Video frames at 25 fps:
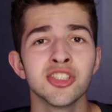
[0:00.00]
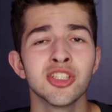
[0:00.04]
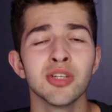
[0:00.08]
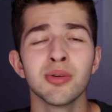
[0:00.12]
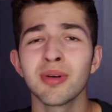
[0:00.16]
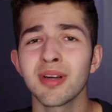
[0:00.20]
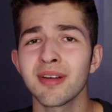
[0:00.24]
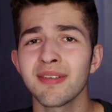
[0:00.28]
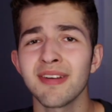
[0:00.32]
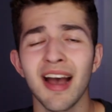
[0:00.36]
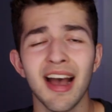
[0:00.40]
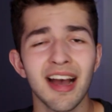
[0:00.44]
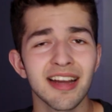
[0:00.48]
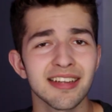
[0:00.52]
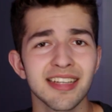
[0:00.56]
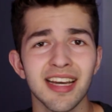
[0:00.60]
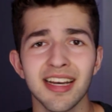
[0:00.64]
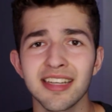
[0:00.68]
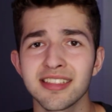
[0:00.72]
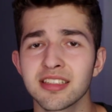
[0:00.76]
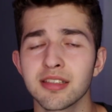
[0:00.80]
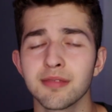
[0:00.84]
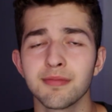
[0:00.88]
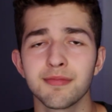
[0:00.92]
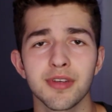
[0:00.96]
She would have had to
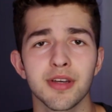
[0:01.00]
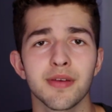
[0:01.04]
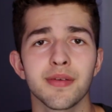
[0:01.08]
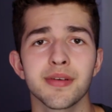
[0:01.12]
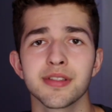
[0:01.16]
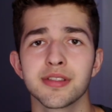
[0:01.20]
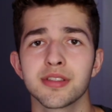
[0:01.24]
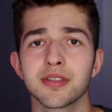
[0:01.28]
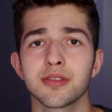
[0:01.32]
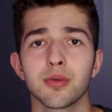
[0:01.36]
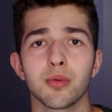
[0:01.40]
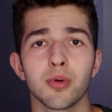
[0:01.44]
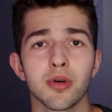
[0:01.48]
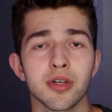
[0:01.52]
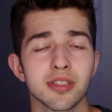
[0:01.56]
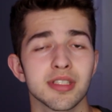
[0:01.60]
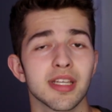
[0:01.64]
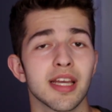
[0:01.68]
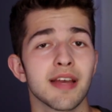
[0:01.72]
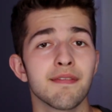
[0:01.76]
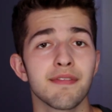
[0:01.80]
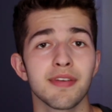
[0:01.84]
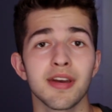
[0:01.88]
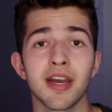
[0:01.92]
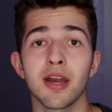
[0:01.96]
have some feelings towards
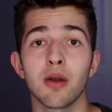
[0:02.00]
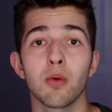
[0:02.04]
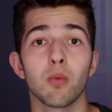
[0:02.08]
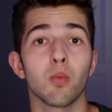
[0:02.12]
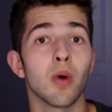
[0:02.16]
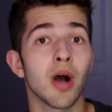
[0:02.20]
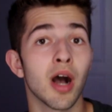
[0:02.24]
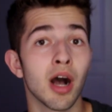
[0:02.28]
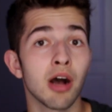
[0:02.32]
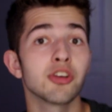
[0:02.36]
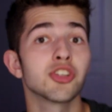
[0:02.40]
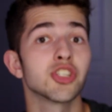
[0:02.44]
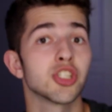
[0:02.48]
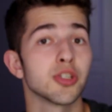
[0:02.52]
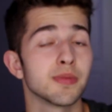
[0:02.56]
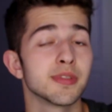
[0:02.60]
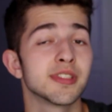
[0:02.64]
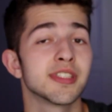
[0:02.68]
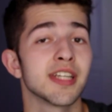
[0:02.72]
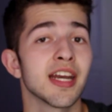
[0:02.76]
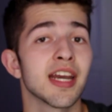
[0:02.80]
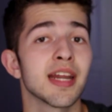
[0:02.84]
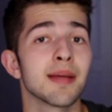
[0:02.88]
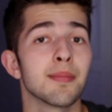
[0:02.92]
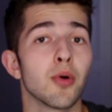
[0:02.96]
Infinite while she was
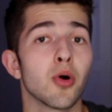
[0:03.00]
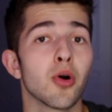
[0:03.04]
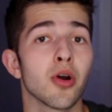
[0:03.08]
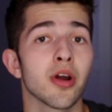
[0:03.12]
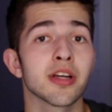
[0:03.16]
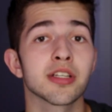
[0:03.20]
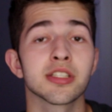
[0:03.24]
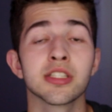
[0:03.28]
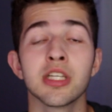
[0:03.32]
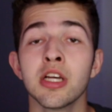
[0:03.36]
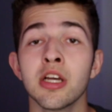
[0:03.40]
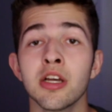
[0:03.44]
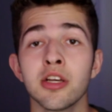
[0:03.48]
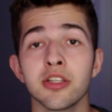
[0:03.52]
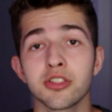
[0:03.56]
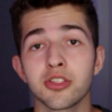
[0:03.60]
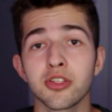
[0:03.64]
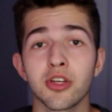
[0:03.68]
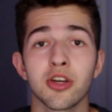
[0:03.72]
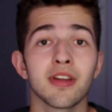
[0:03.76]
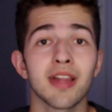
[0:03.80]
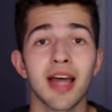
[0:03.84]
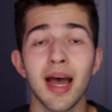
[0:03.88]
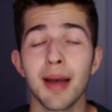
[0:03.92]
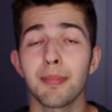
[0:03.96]
dating Morgz. So,
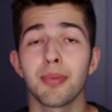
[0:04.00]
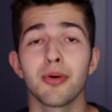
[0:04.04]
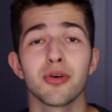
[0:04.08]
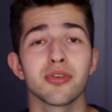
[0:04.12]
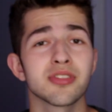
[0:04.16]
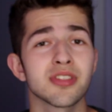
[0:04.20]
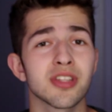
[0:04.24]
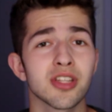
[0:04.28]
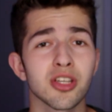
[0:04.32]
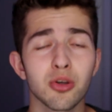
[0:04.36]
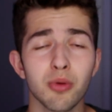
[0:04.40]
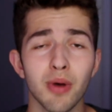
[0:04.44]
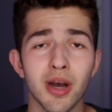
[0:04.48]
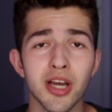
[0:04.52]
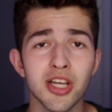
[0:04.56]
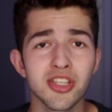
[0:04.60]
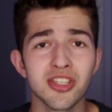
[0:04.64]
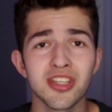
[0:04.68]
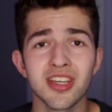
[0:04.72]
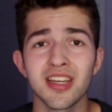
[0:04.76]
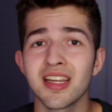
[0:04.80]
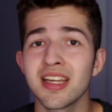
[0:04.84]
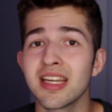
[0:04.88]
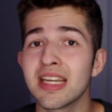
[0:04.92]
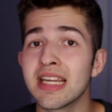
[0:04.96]
you know, that poses the
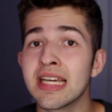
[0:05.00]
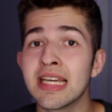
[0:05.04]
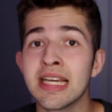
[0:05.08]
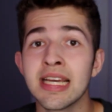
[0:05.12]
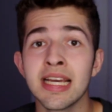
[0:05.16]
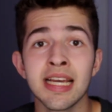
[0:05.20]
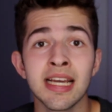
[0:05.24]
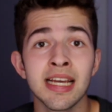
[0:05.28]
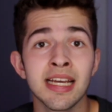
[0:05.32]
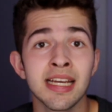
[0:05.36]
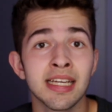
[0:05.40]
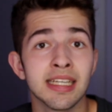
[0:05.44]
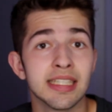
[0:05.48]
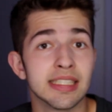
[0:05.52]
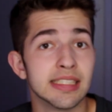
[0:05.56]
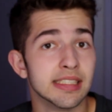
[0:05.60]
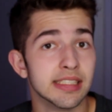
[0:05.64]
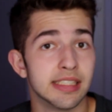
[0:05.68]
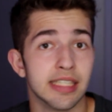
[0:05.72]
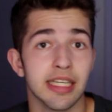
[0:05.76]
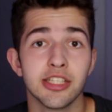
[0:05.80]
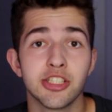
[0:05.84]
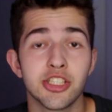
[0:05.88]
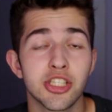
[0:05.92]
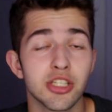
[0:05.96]
question,
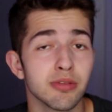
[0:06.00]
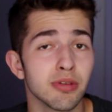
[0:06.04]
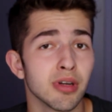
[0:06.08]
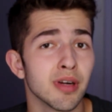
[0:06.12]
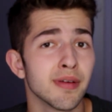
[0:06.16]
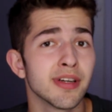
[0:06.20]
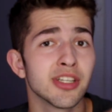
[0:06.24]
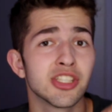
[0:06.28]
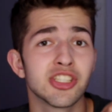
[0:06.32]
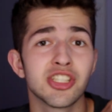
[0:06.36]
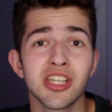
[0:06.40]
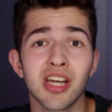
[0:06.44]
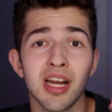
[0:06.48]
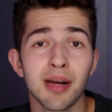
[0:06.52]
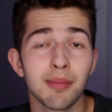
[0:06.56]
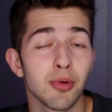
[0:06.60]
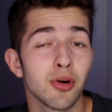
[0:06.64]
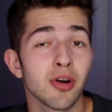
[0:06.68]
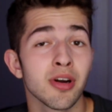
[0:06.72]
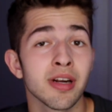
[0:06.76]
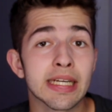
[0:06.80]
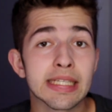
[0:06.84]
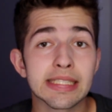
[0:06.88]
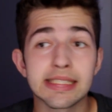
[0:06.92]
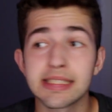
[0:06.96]
did she really cheat on
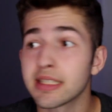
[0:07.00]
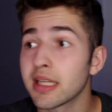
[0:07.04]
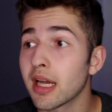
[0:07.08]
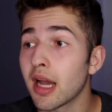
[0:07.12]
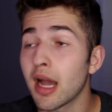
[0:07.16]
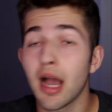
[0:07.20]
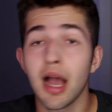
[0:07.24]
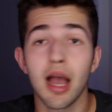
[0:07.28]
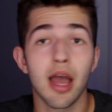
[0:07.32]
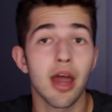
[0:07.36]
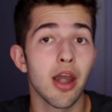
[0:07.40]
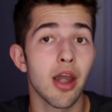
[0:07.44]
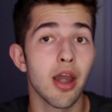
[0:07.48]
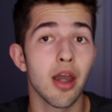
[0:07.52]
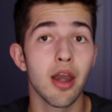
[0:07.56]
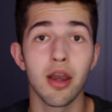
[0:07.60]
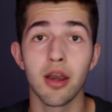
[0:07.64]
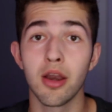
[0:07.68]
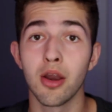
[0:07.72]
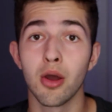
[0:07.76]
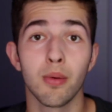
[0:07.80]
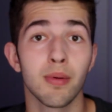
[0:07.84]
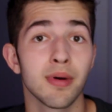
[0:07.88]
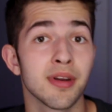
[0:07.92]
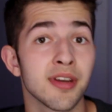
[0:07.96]
Morgz?
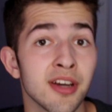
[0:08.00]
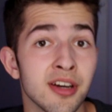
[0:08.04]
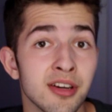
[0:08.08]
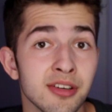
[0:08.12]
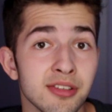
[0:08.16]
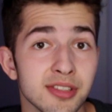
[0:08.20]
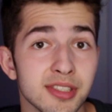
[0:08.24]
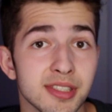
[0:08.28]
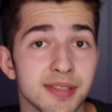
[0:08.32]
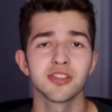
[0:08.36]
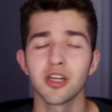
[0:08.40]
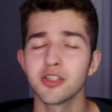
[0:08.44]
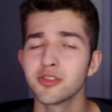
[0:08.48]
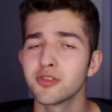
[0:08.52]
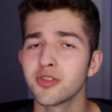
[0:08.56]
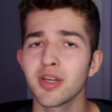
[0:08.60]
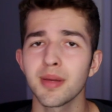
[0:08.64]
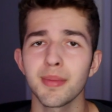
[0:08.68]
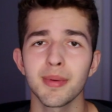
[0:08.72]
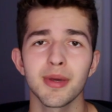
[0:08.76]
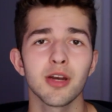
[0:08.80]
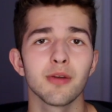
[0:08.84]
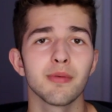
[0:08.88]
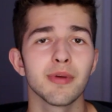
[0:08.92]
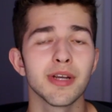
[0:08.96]
No one knows. So I was doing
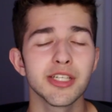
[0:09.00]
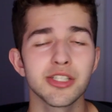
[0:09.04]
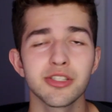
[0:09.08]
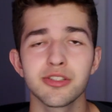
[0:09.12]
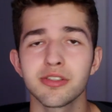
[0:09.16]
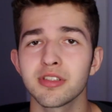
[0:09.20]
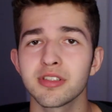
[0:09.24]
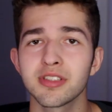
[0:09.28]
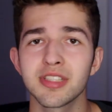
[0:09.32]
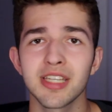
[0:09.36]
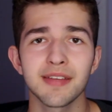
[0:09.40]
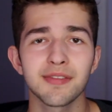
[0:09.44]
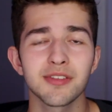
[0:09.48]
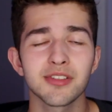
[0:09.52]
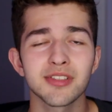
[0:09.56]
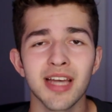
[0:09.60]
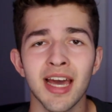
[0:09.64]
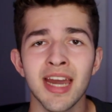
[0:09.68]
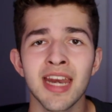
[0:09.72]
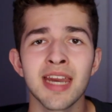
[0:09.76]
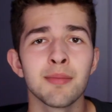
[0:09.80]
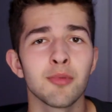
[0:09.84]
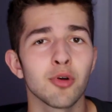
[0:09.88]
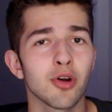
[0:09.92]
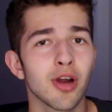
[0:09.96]
a bit of research to see if there's
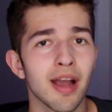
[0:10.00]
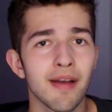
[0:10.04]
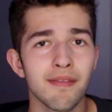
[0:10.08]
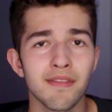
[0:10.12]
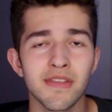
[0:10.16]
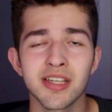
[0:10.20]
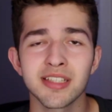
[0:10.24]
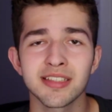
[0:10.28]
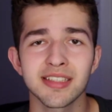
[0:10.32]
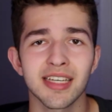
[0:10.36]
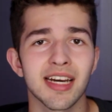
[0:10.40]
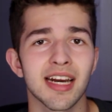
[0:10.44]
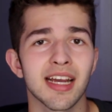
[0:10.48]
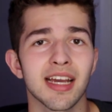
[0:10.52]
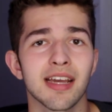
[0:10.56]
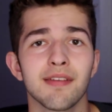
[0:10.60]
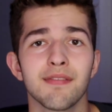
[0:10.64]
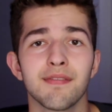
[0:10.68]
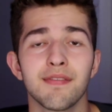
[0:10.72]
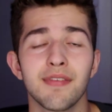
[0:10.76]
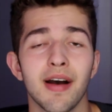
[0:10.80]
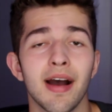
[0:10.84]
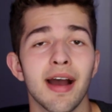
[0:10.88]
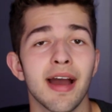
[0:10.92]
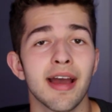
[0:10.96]
any more evidence that I
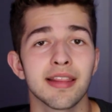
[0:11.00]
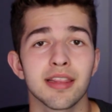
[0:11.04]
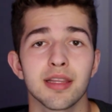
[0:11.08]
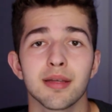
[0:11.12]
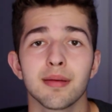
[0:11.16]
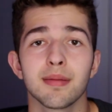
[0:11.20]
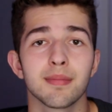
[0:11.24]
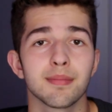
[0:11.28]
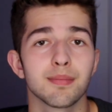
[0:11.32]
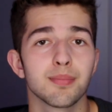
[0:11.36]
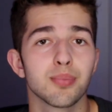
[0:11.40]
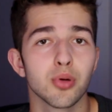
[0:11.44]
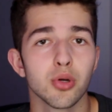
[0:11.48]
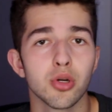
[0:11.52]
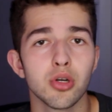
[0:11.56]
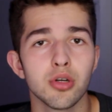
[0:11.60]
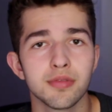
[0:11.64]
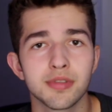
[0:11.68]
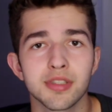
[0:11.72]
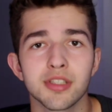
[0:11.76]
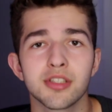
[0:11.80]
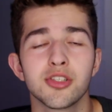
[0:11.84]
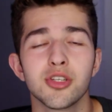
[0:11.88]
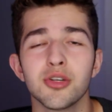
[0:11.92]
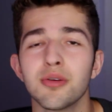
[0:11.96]
can find that
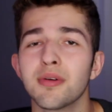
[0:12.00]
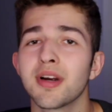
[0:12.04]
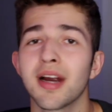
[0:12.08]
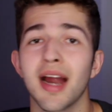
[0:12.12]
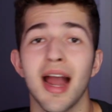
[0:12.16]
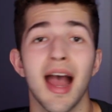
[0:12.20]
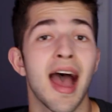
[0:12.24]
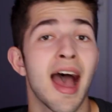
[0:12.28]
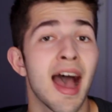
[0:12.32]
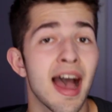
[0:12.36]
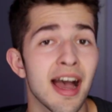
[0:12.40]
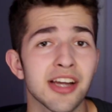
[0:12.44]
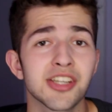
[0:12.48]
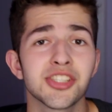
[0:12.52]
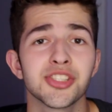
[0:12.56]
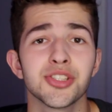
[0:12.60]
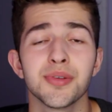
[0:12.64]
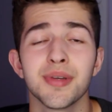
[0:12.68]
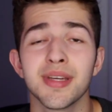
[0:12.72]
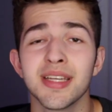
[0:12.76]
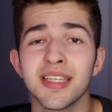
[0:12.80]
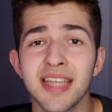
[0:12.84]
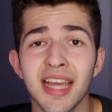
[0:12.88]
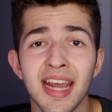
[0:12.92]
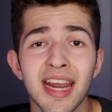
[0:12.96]
proves the two are
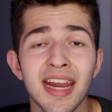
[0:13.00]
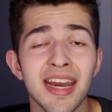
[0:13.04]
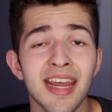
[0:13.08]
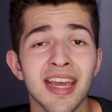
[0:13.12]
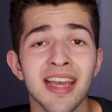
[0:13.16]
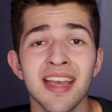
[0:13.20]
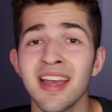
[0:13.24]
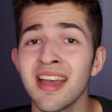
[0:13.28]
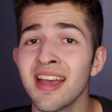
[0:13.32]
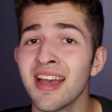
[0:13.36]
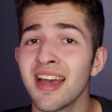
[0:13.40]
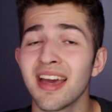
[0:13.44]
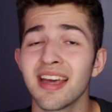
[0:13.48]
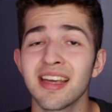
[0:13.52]
actually dating.